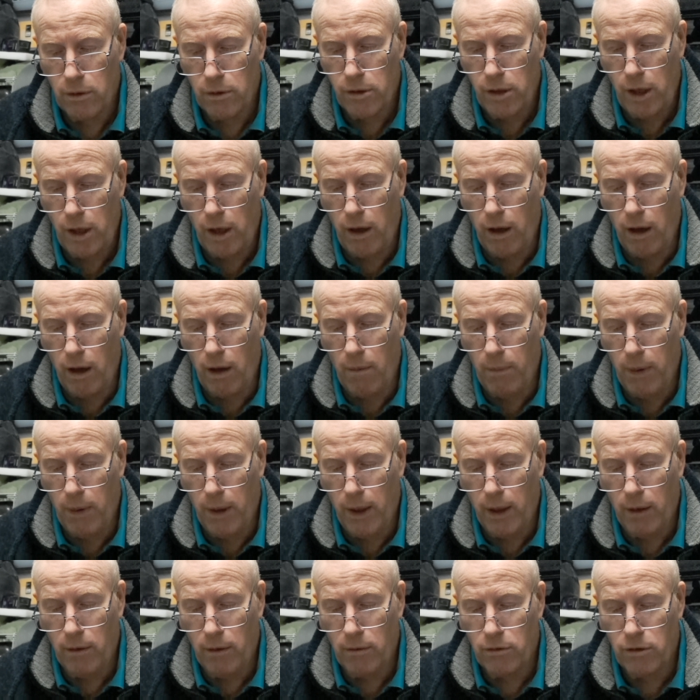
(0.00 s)
it had
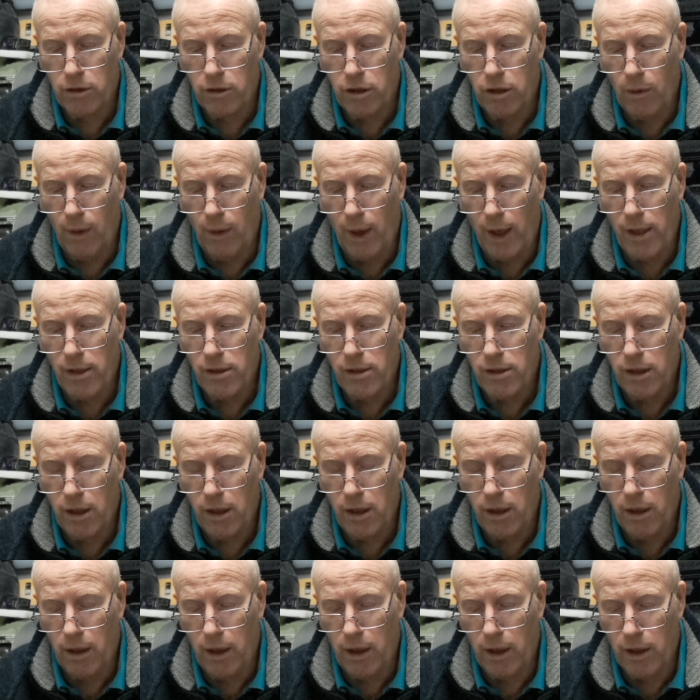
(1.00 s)
been
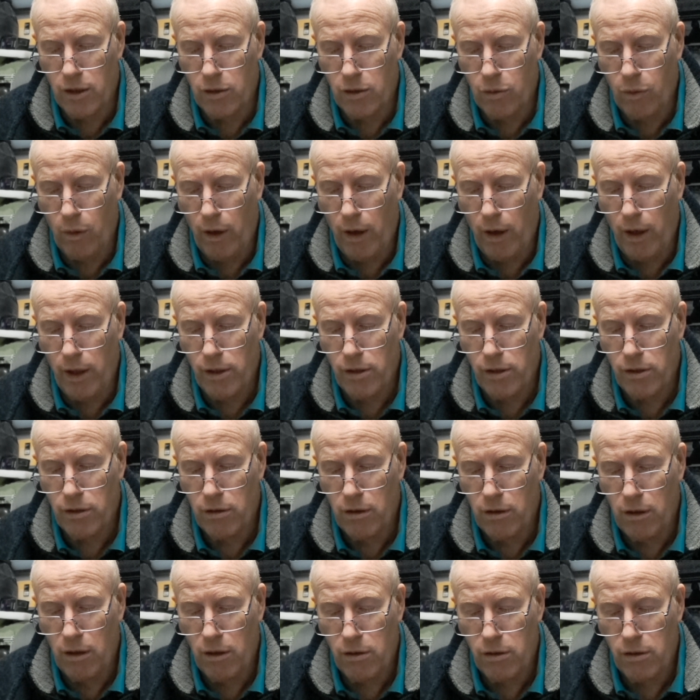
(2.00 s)
280 twice,
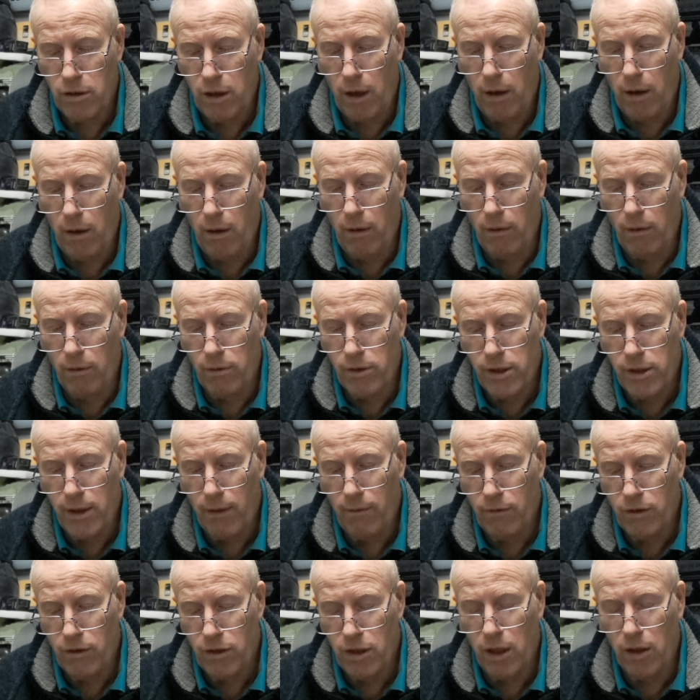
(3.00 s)
so
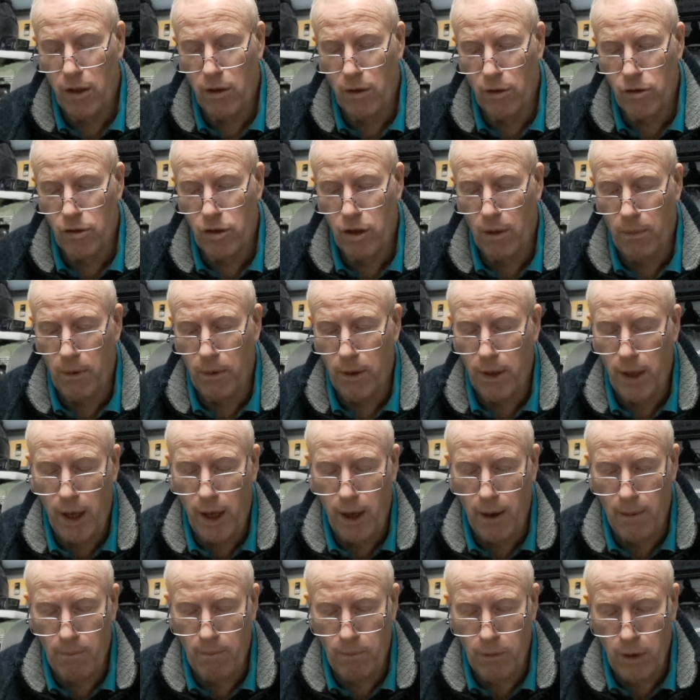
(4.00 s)
17 on top of
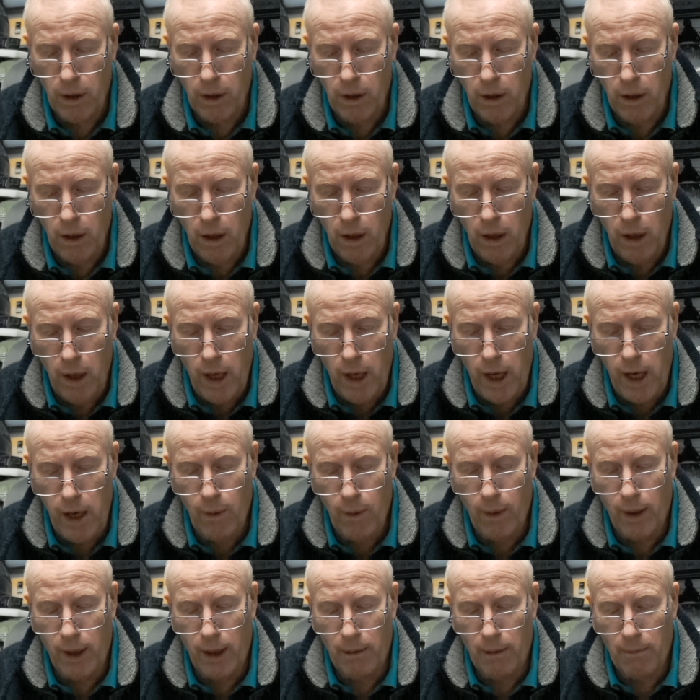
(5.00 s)
that.
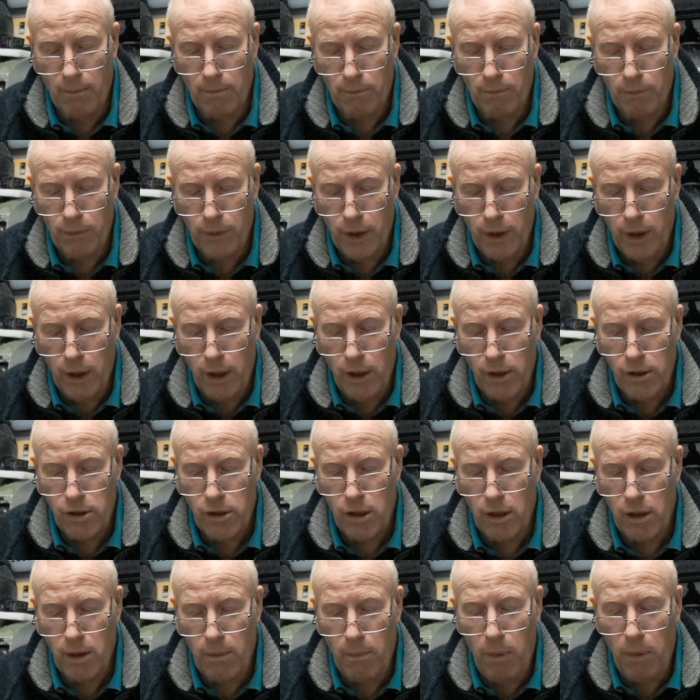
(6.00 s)
Anyway,
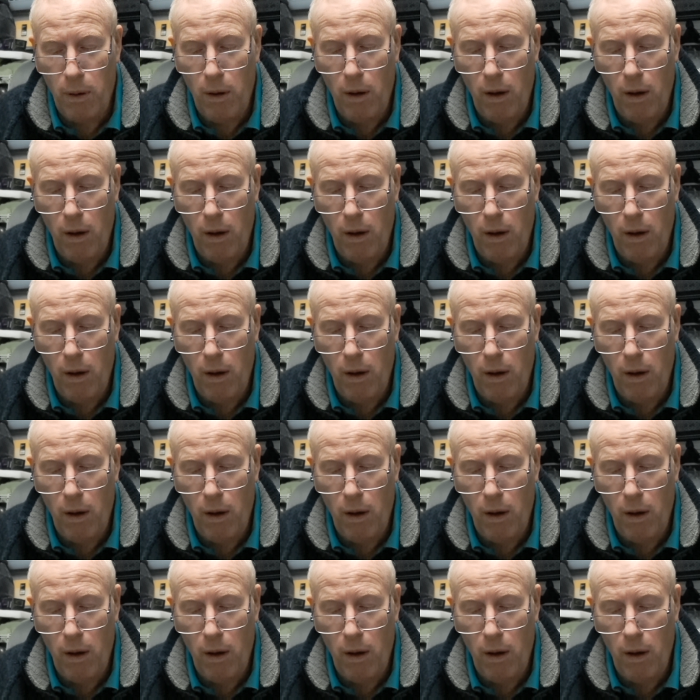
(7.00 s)
so the